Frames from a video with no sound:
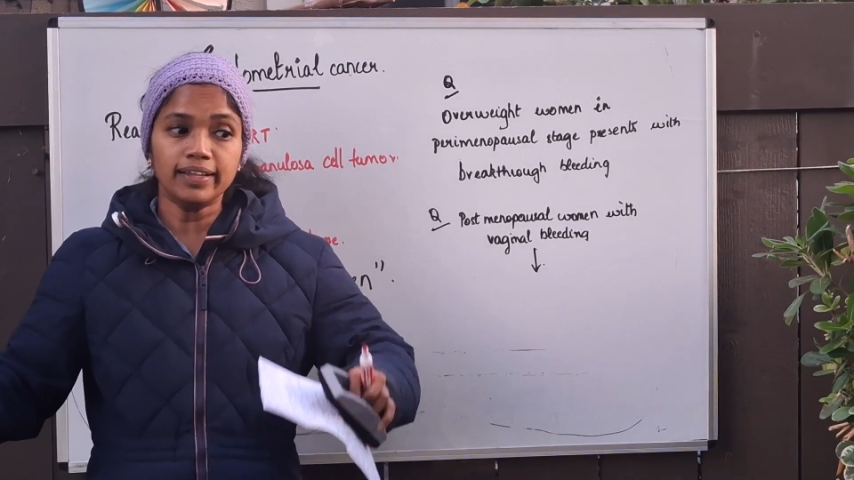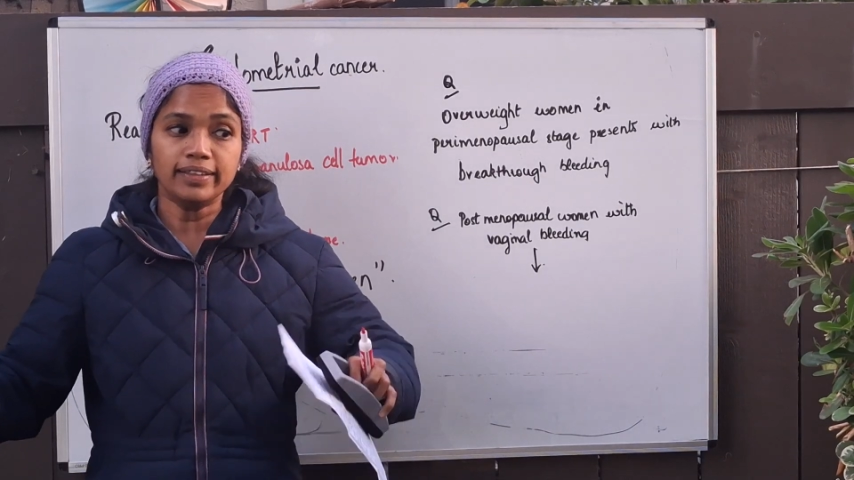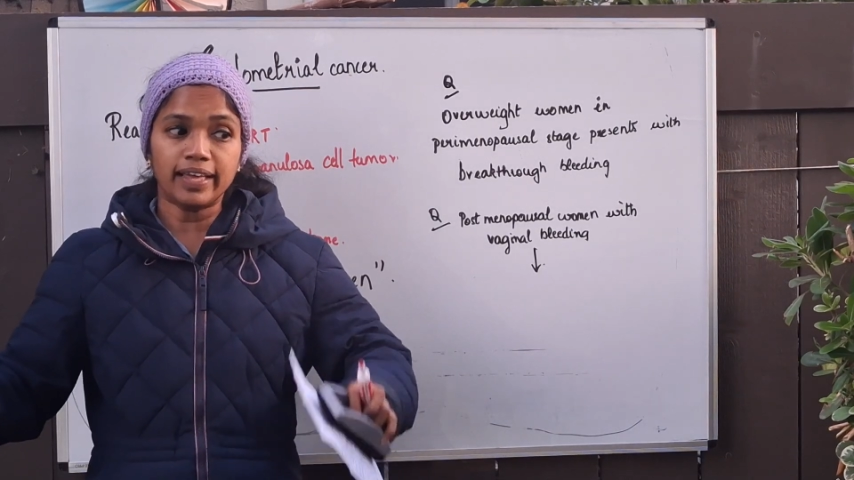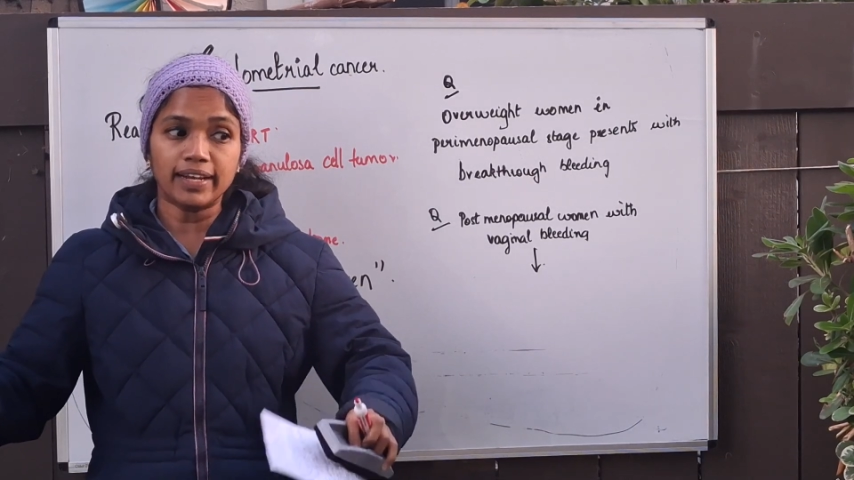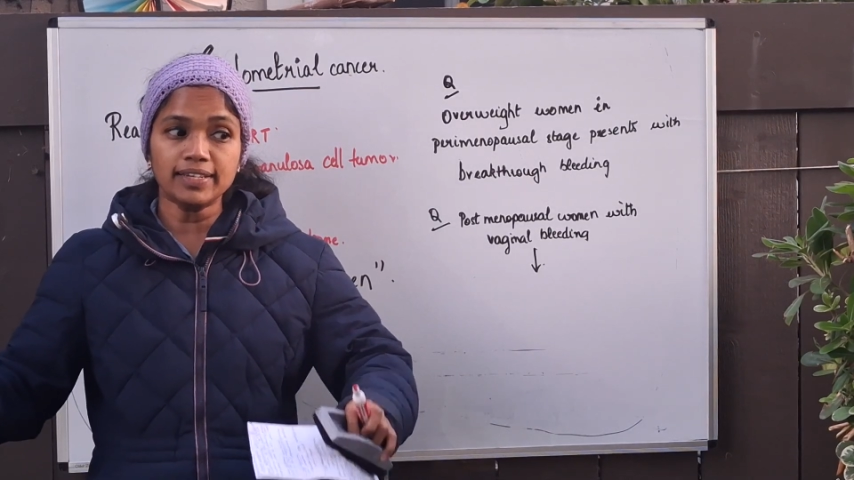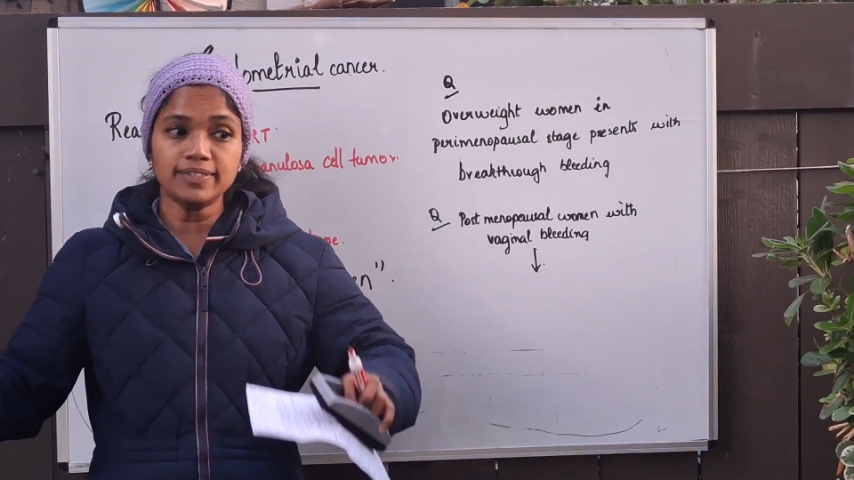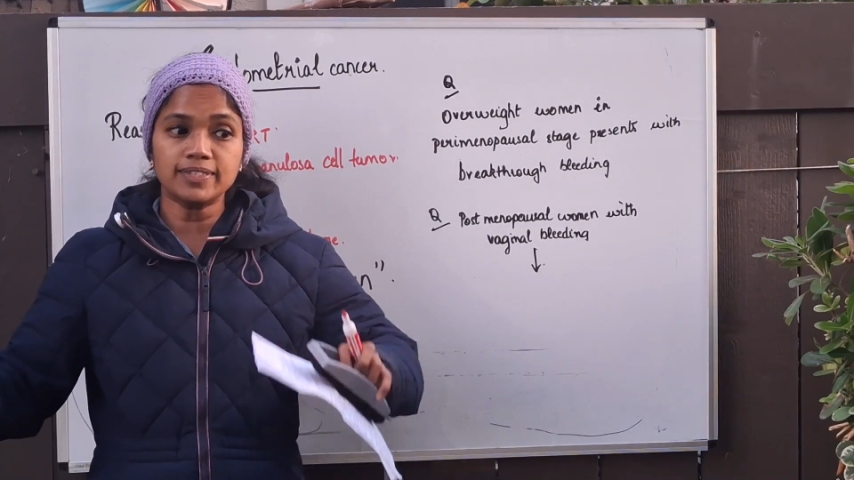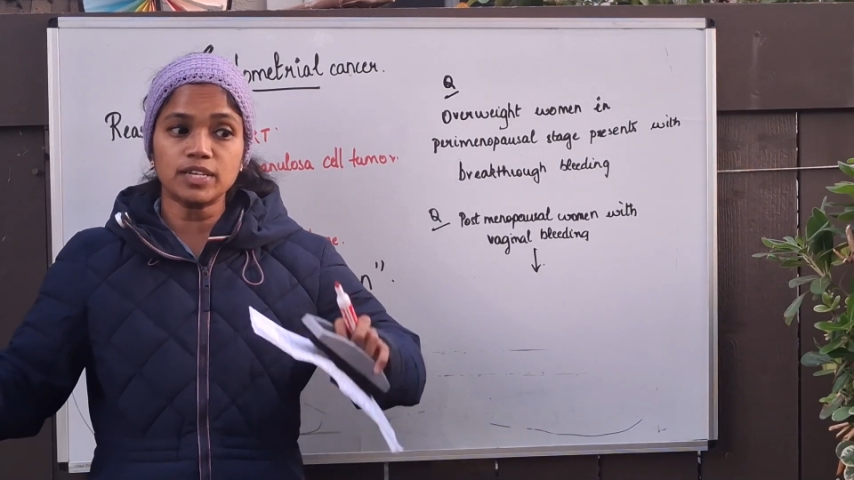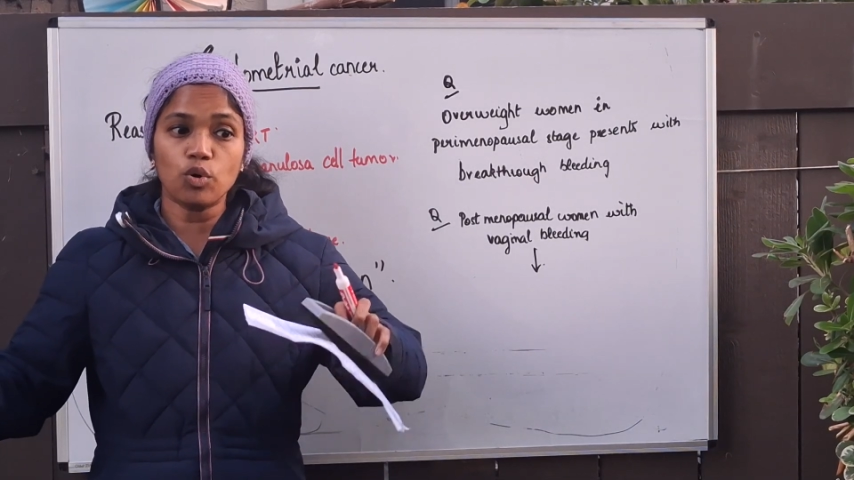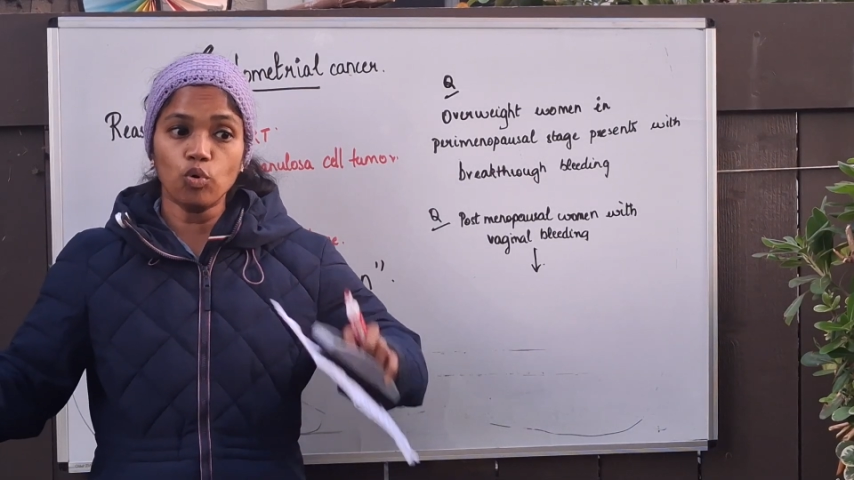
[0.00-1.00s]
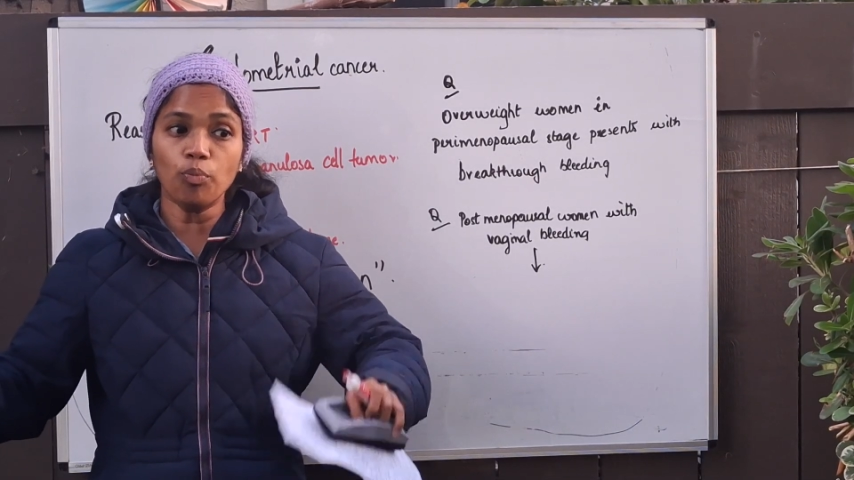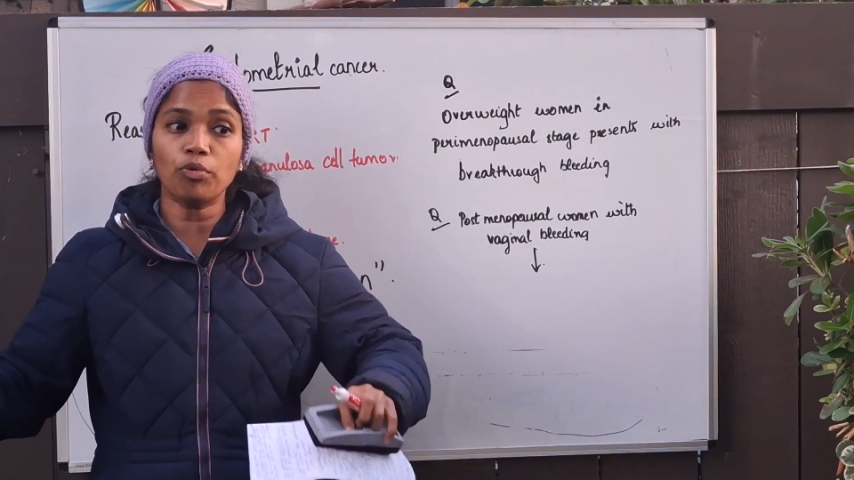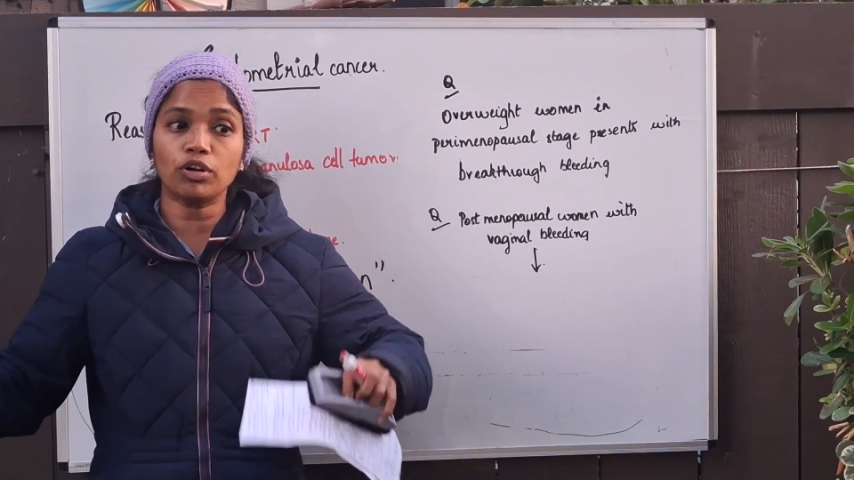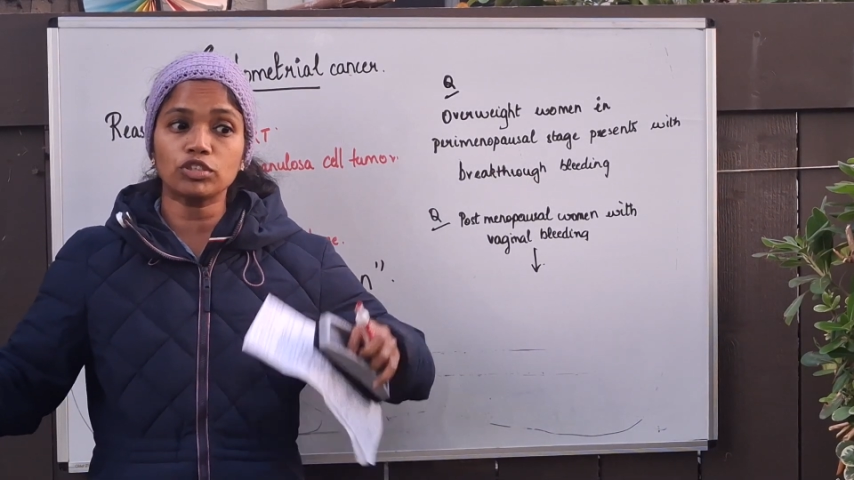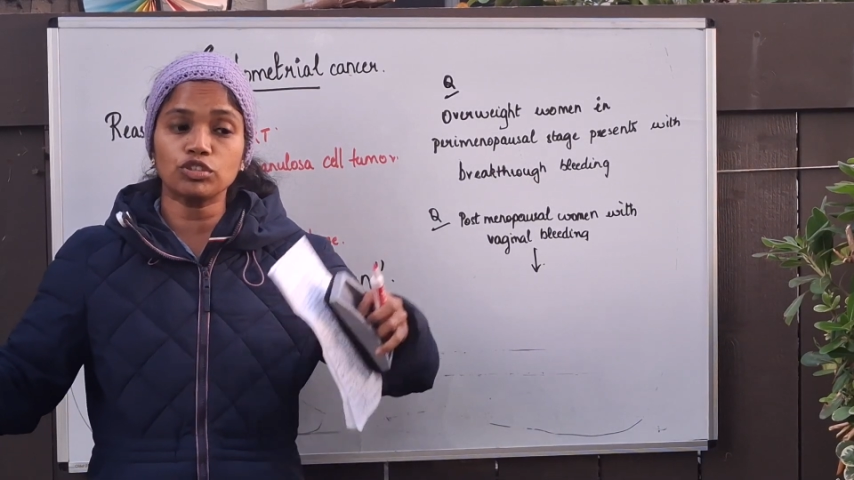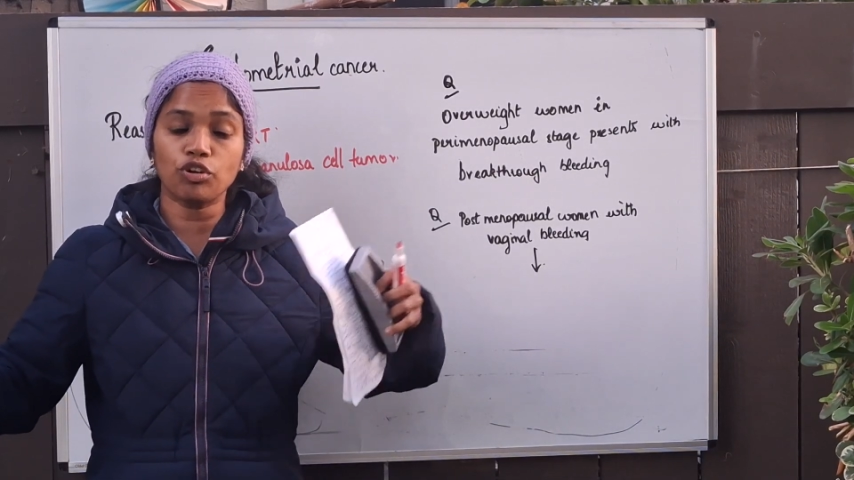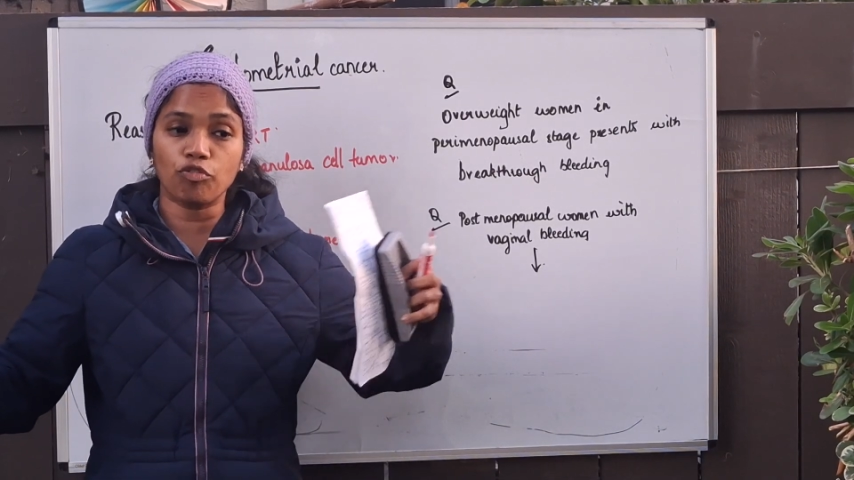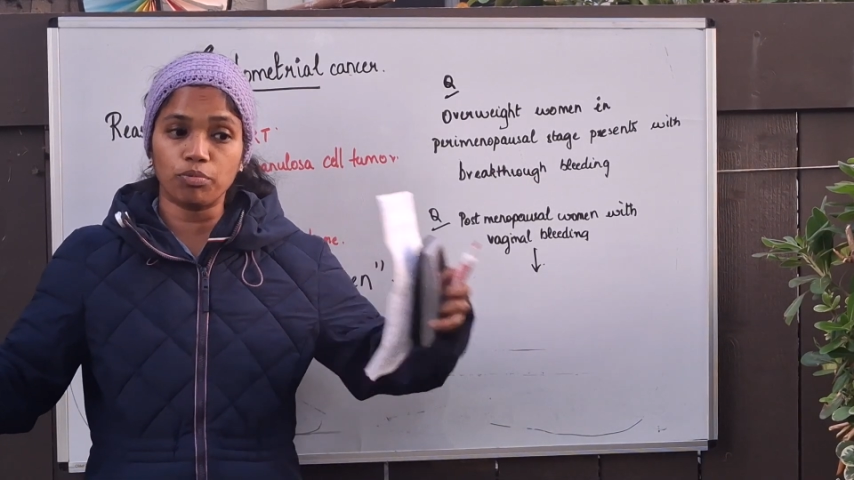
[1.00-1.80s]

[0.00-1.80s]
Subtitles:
there is no production of